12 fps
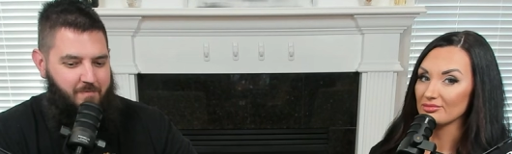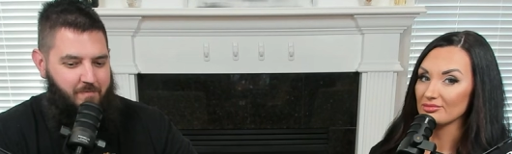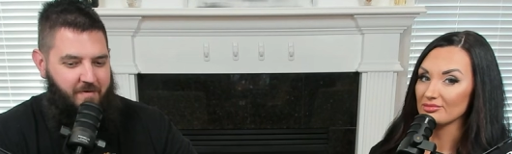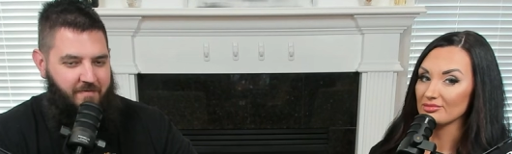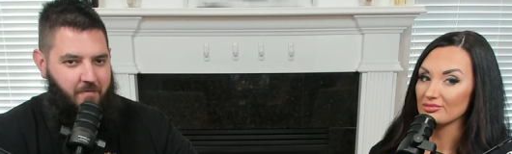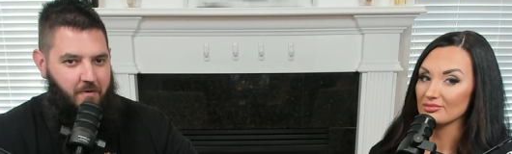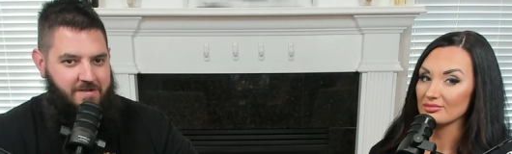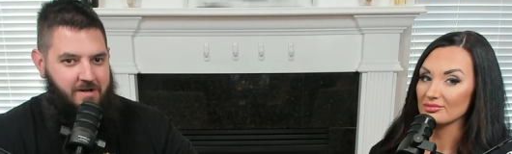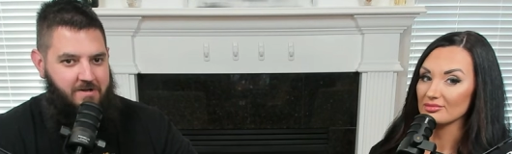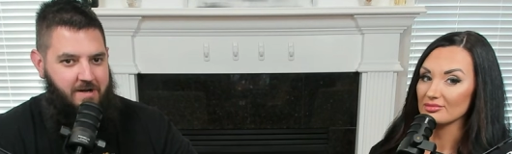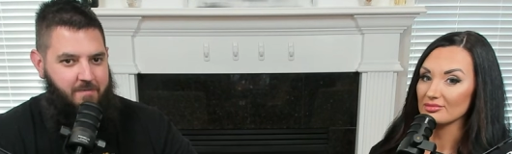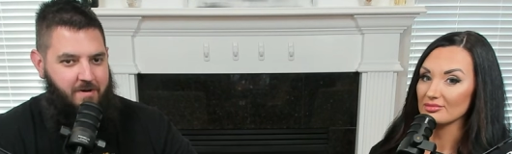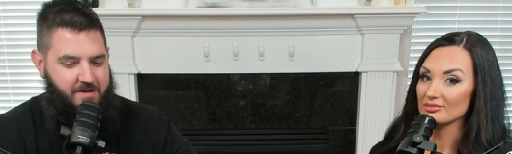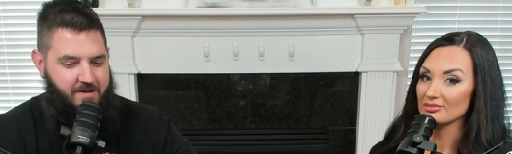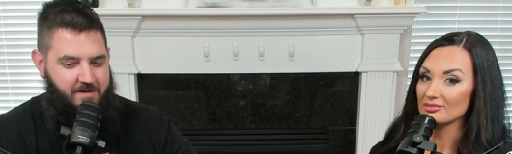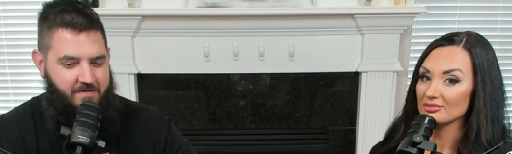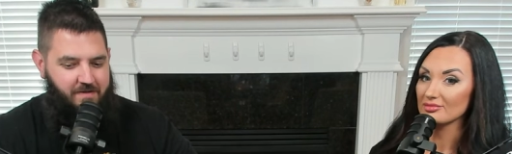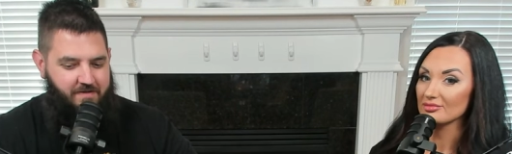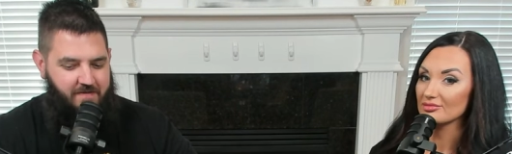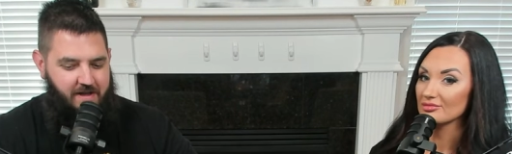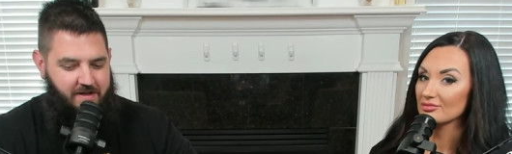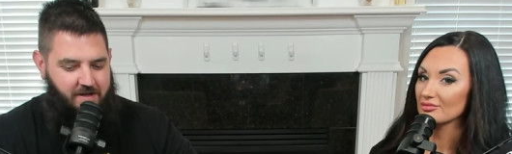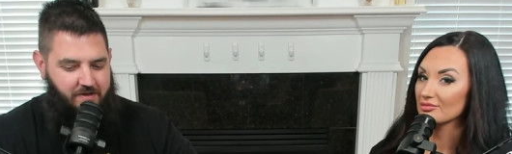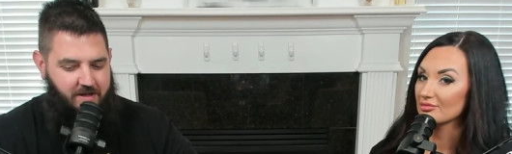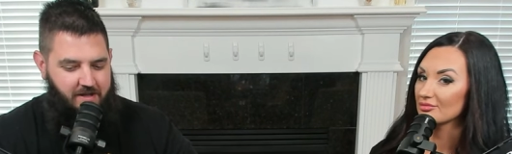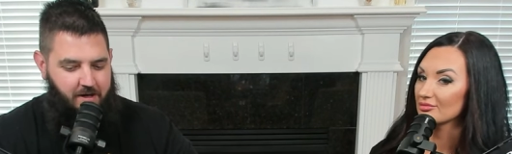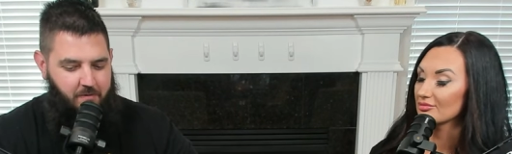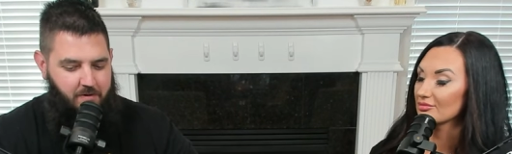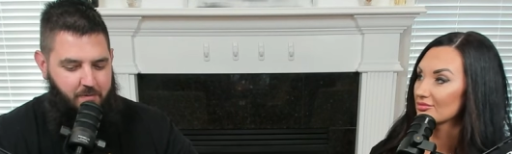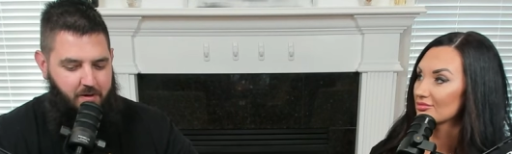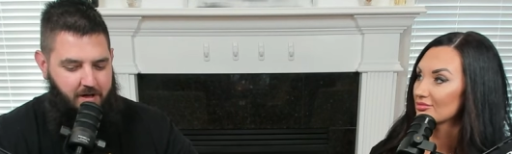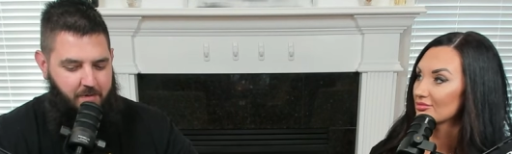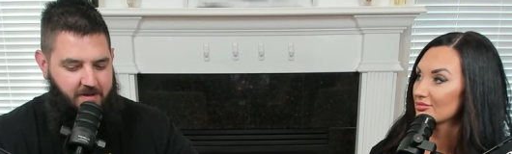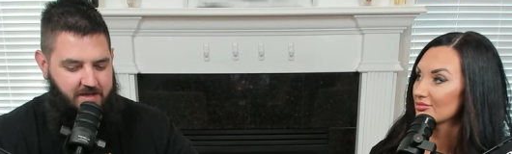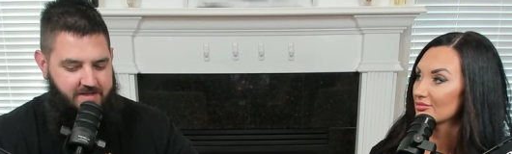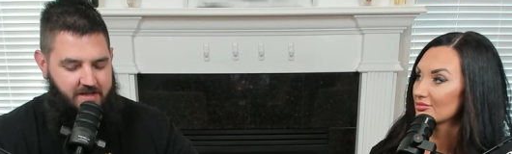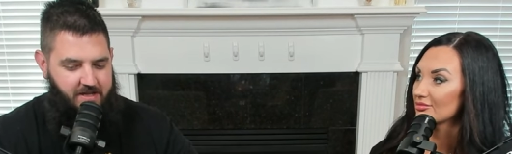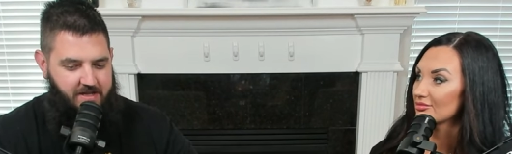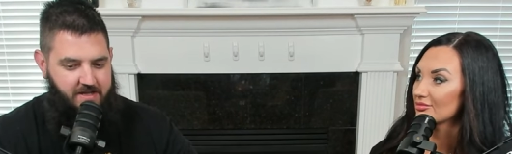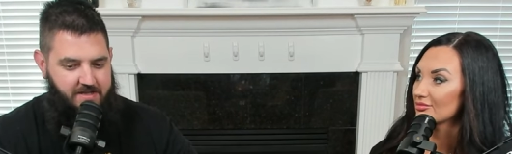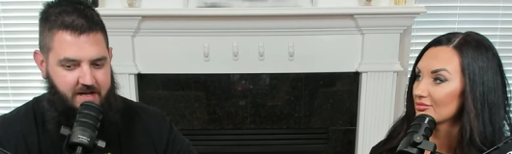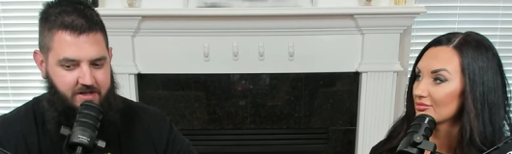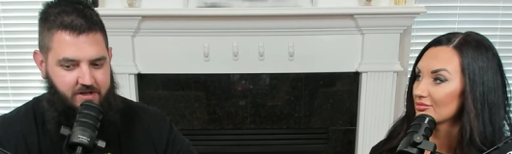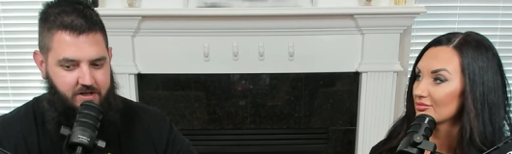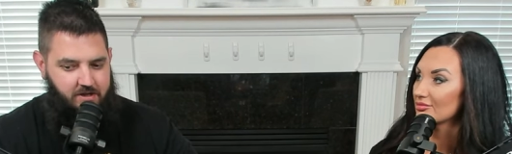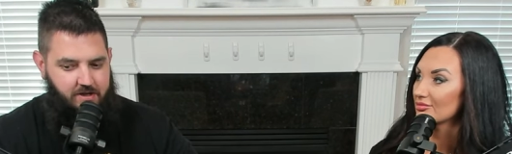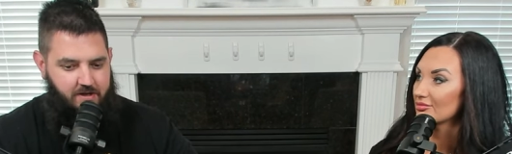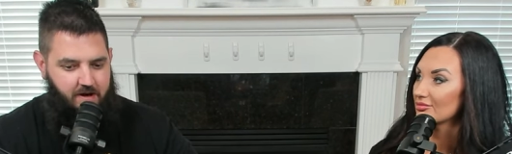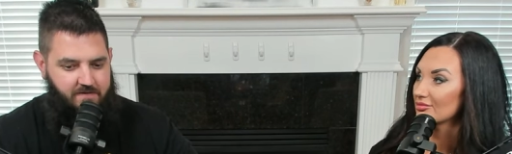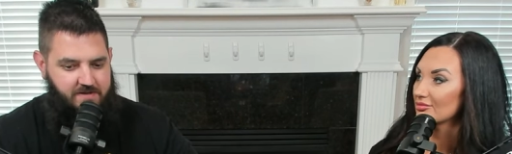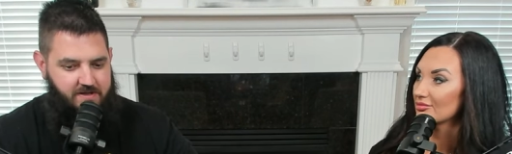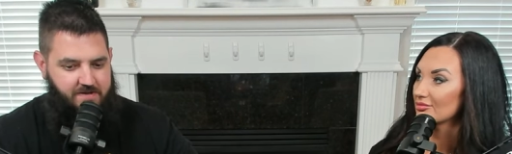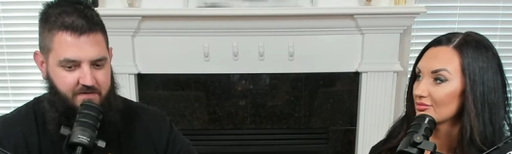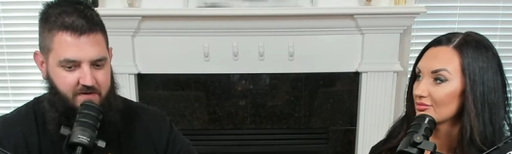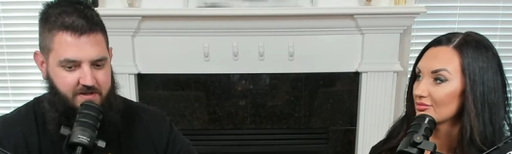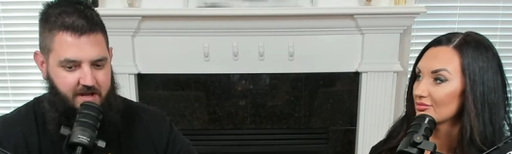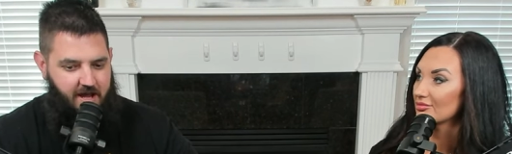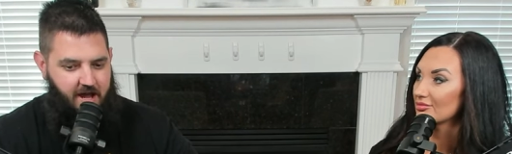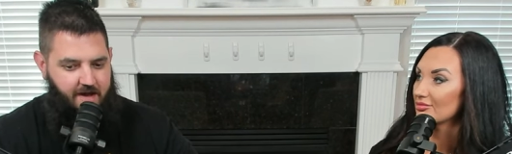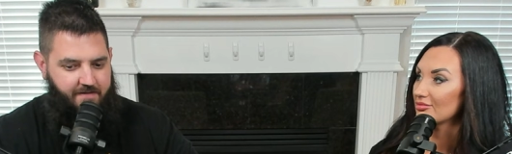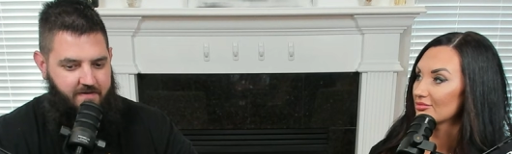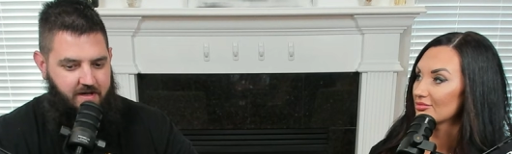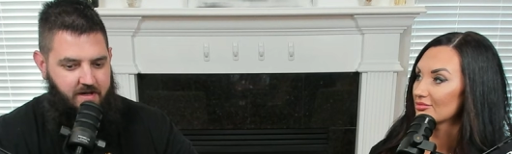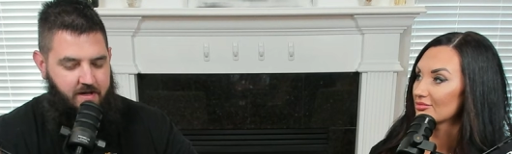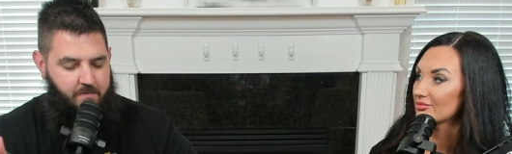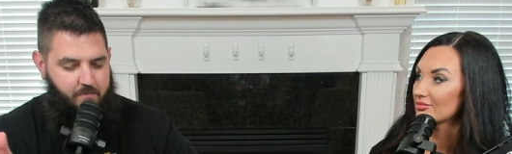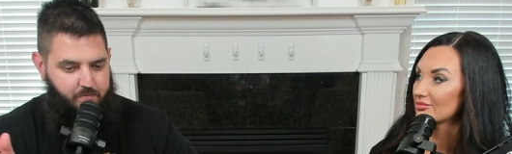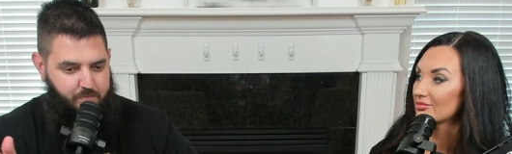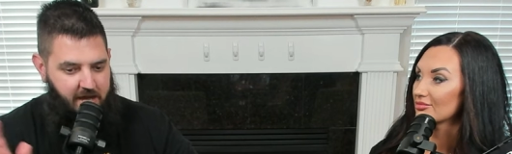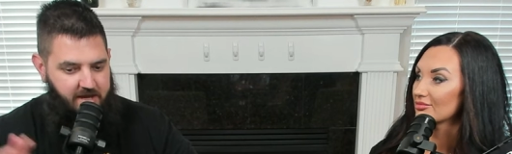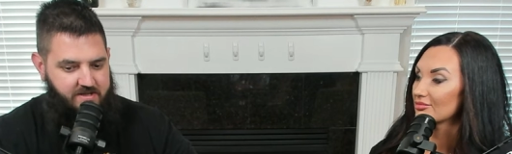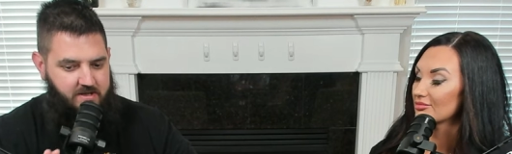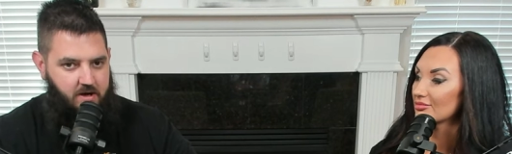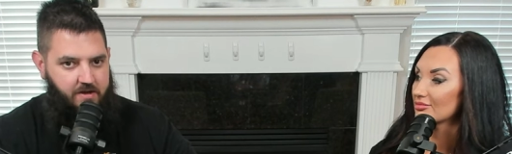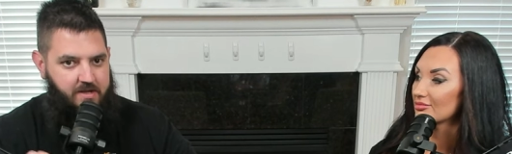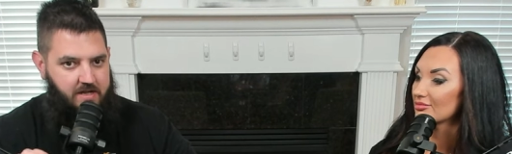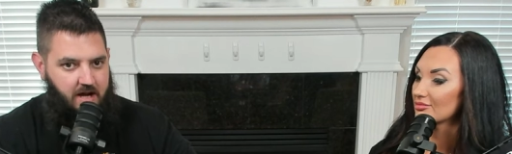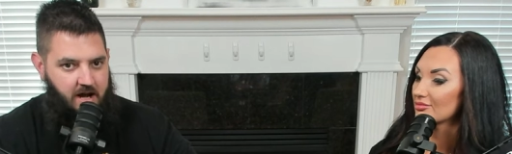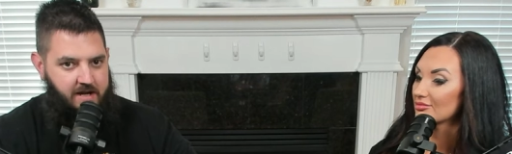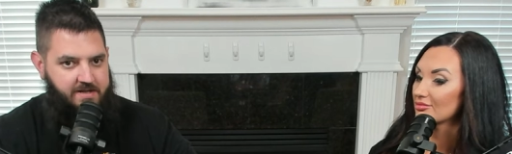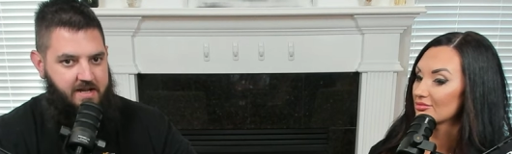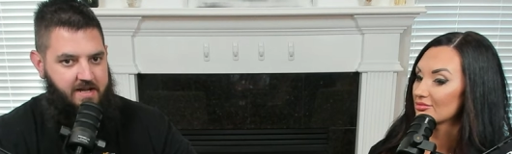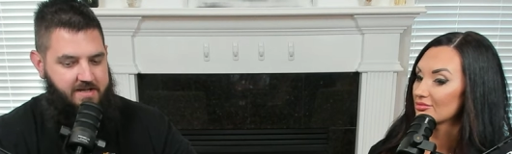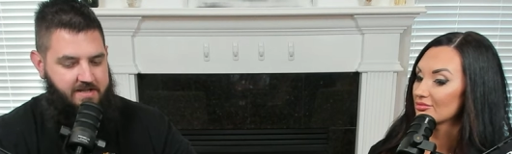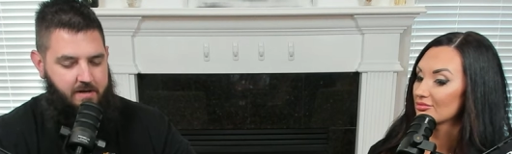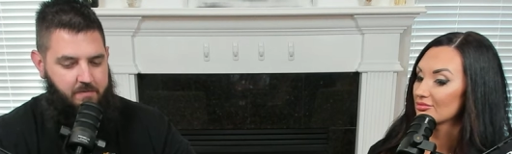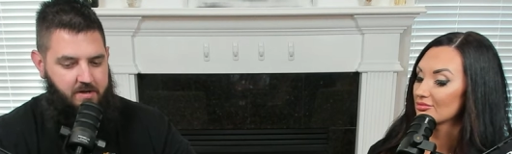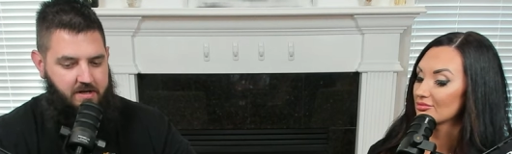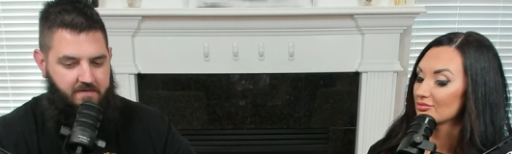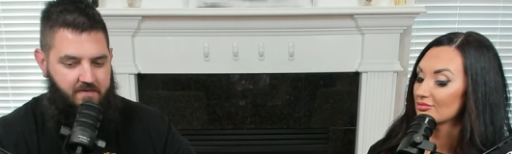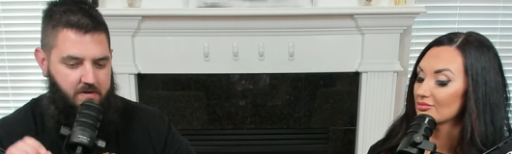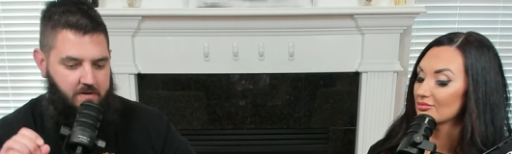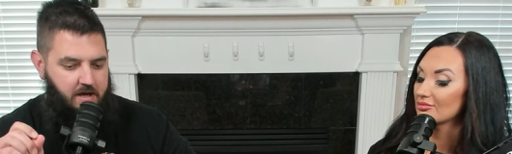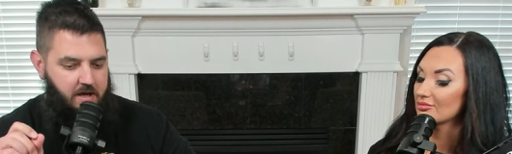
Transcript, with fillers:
Speaker 1: before I start talking about the the felony thing that I wanted to bring up, because I think that's actually a good conversation for us to have, based on the context that I'm going to give you.